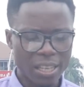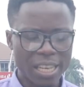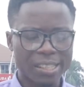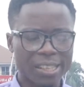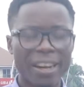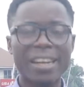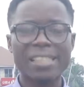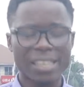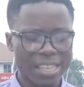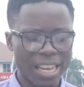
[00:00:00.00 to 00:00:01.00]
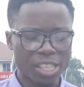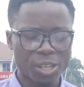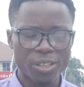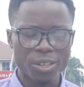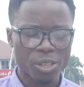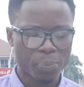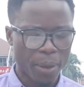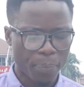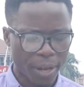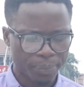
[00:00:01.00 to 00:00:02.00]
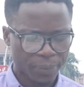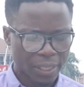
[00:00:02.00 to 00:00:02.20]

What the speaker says: the list here is the Nation newspaper,